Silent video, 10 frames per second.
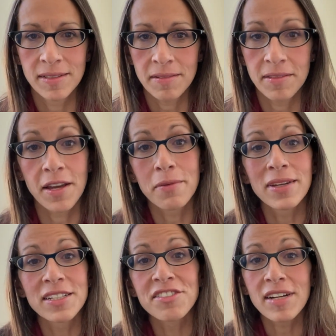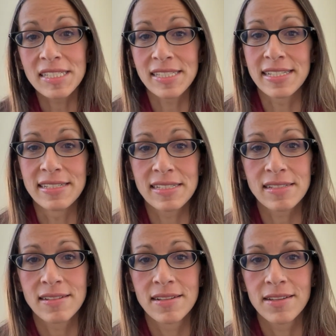that we address this
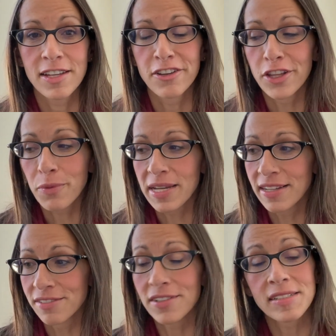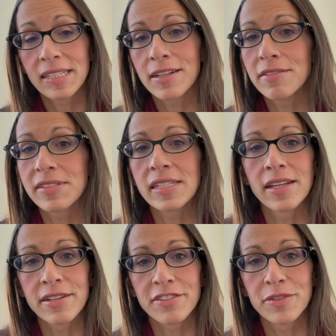and that we give ourselves a
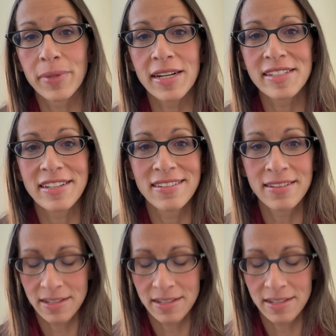lot of compassion,